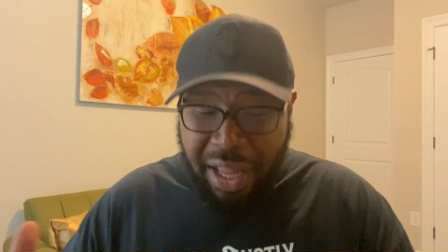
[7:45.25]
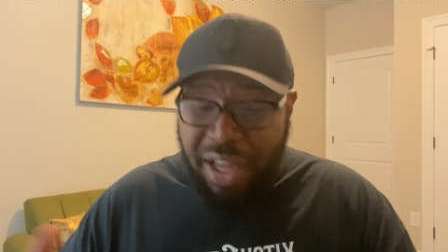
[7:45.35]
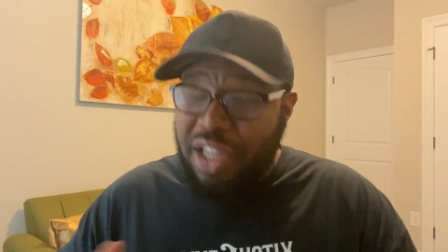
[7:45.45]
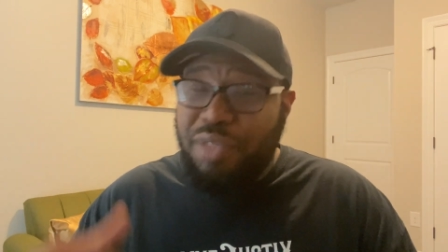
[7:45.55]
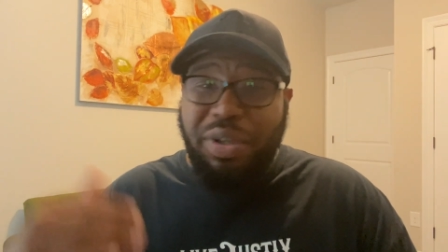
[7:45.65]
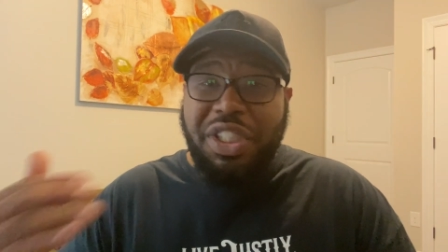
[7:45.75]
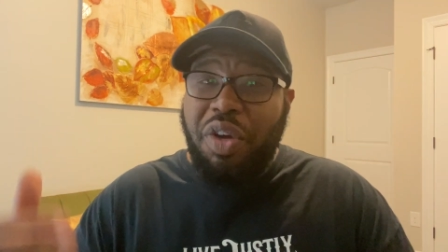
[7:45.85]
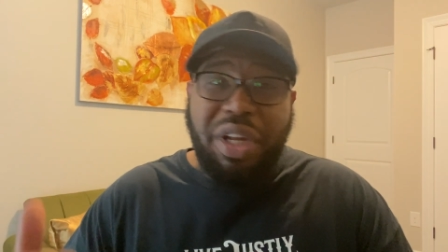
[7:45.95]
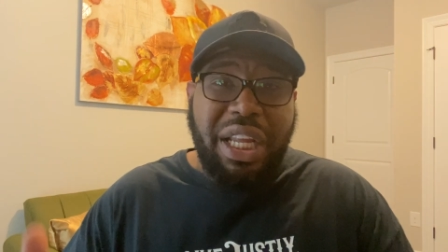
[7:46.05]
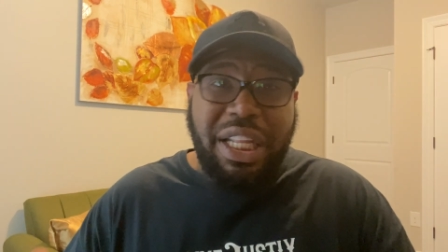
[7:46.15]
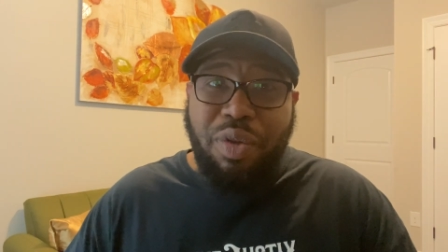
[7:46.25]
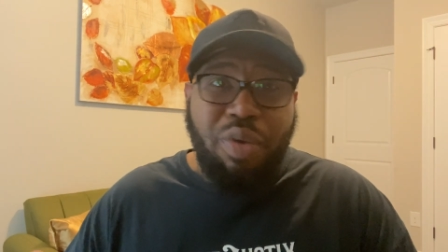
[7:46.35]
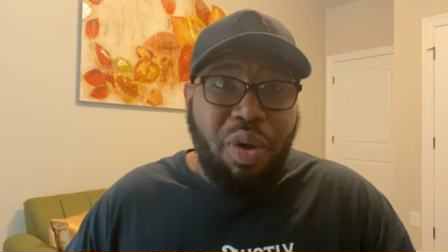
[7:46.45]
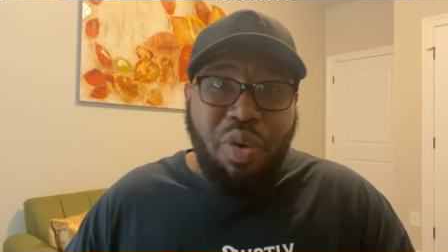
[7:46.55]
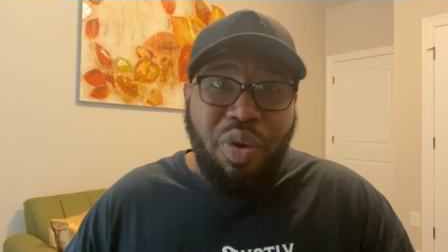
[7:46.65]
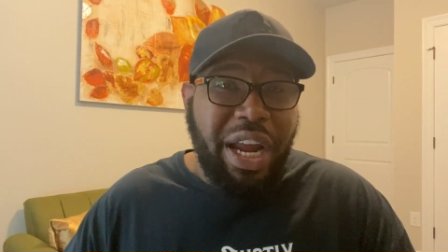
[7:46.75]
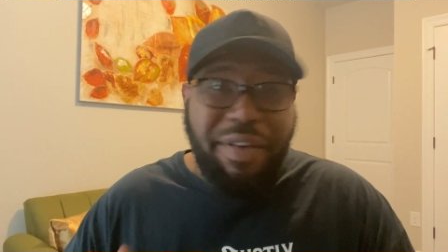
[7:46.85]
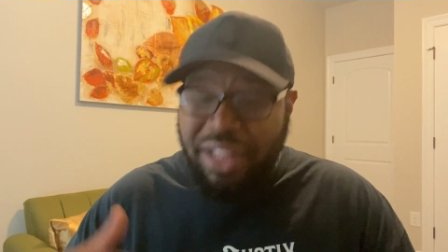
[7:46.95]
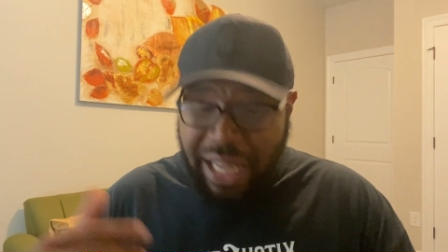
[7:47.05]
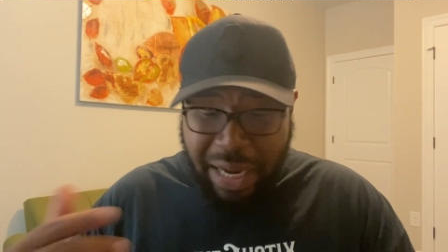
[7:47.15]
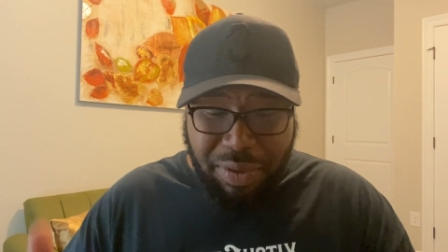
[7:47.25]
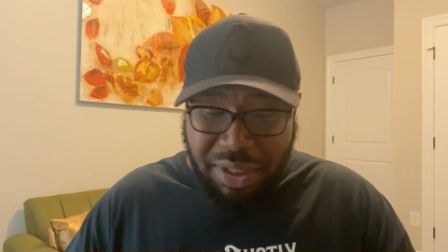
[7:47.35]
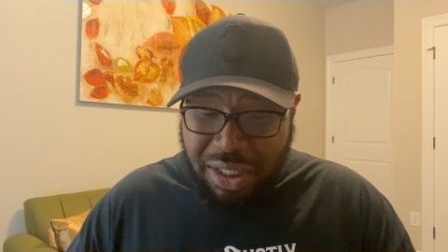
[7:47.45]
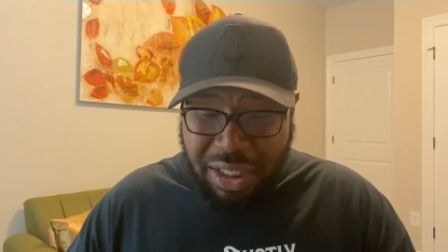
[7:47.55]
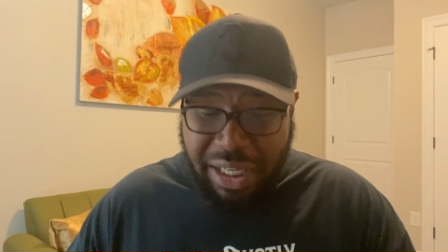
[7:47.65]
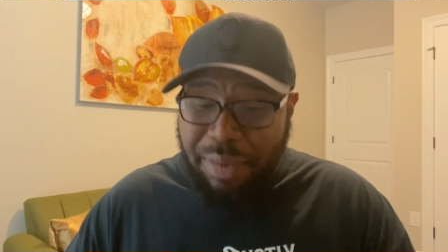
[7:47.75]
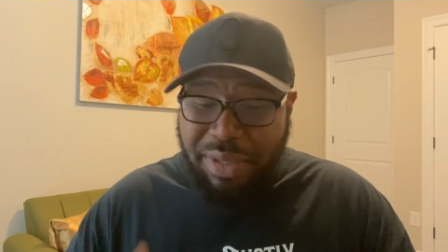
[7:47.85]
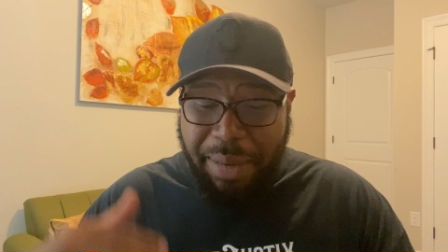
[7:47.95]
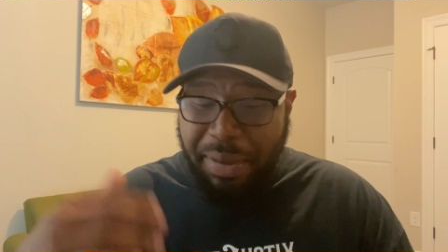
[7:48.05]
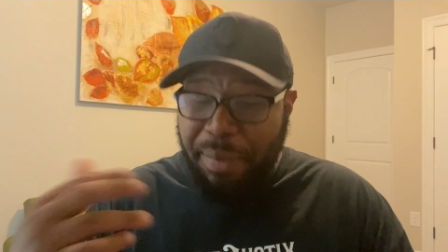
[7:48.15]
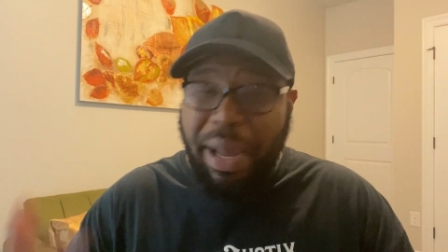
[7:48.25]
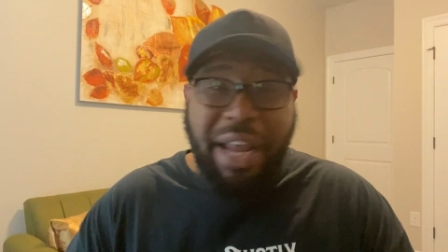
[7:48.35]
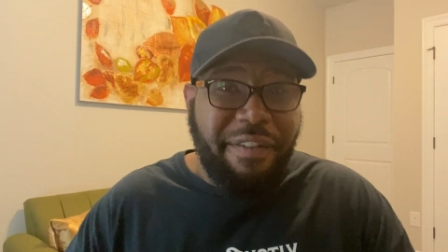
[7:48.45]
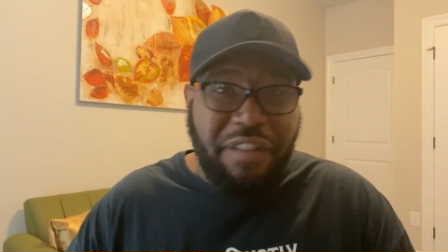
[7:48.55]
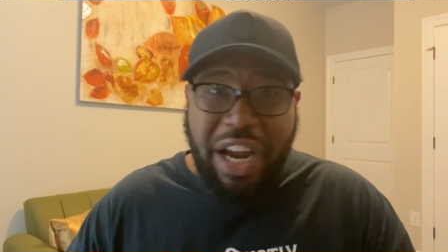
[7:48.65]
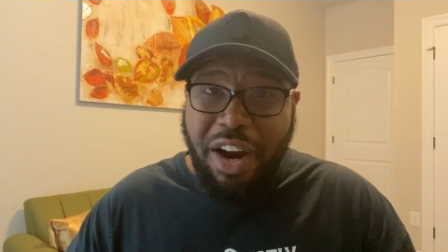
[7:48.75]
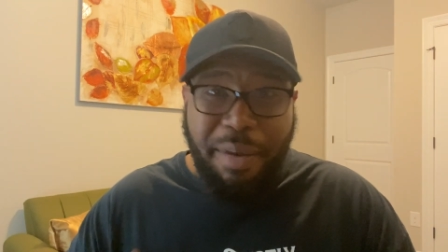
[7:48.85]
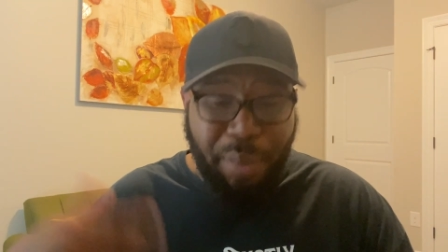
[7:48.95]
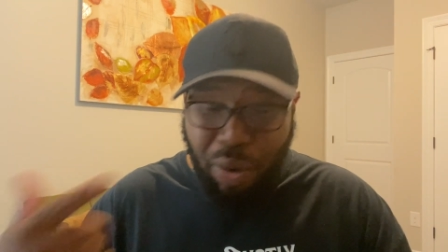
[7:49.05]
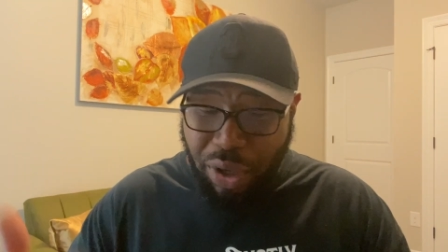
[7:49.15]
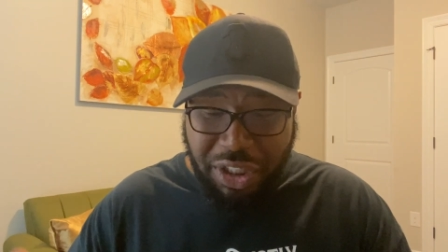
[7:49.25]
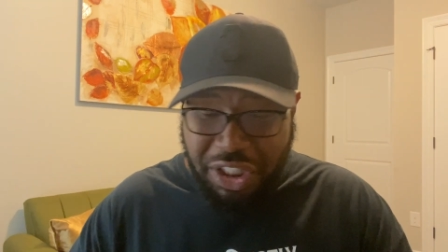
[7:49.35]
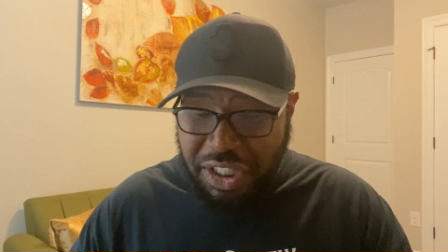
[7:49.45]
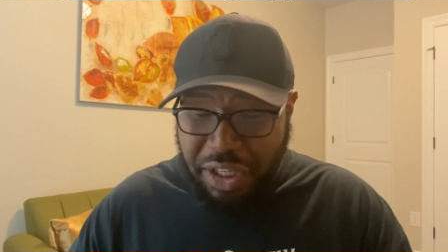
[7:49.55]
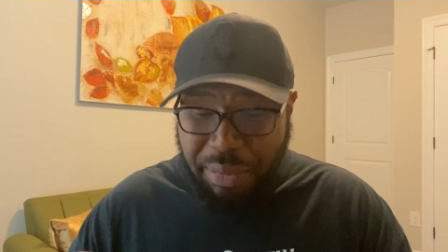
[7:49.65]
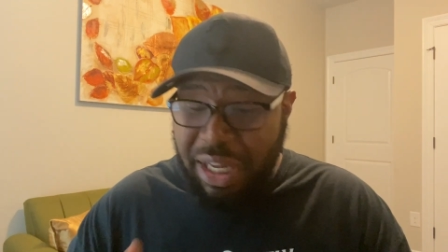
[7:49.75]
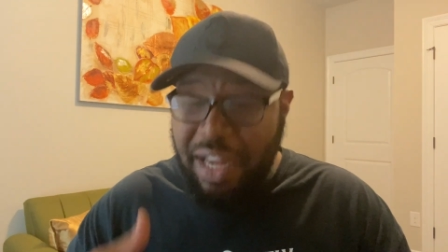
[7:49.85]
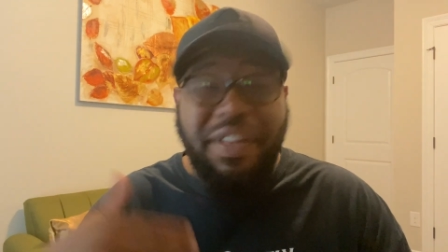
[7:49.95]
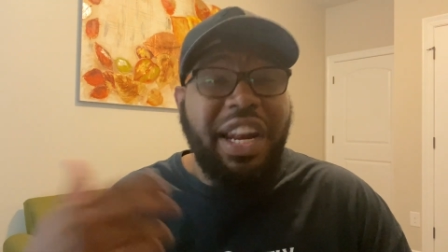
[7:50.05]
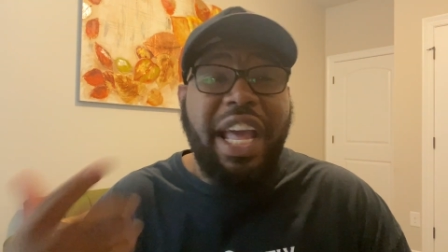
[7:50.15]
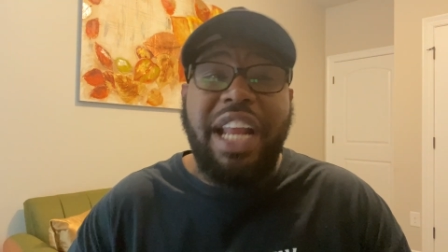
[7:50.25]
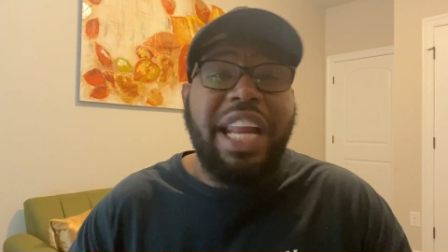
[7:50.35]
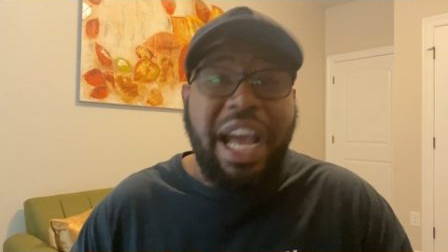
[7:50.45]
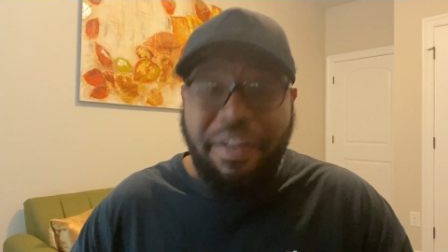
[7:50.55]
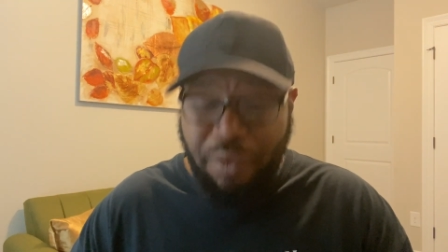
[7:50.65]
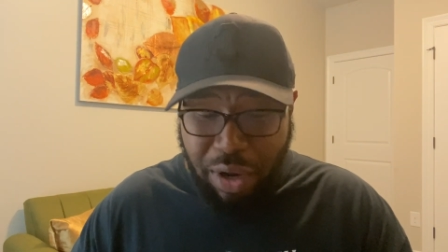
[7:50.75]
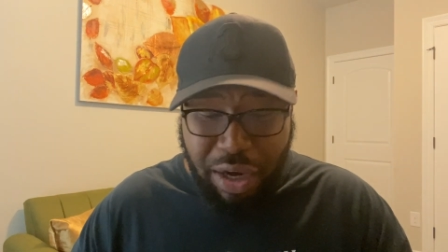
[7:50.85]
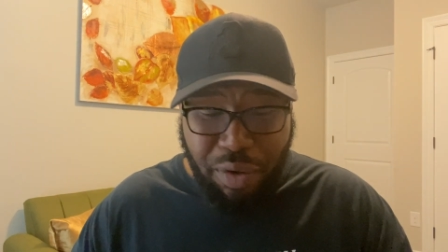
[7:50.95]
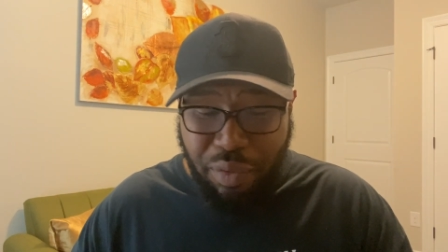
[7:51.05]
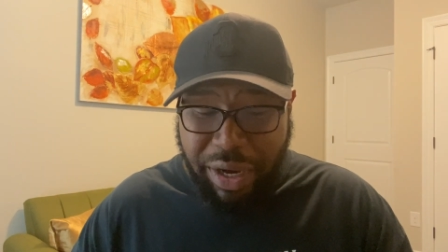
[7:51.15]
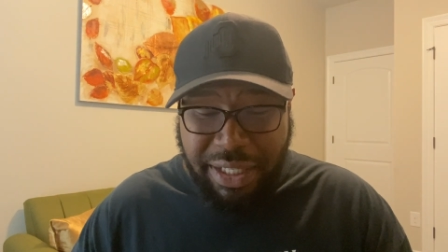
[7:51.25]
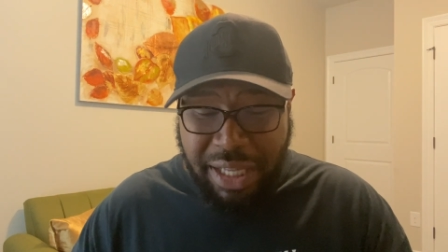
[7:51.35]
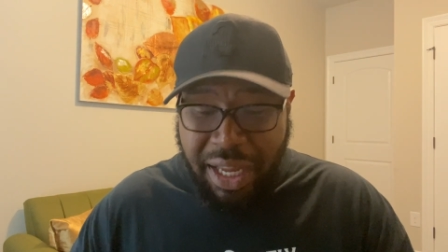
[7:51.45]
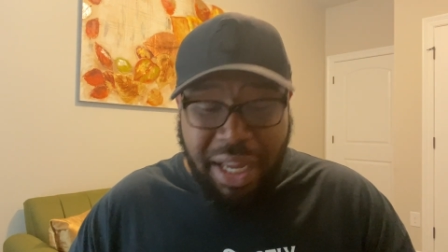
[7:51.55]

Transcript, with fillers: Because when Jonah hit the road, everything was good. He was able to pay the fare, board the ship. He even laid down for a little rest.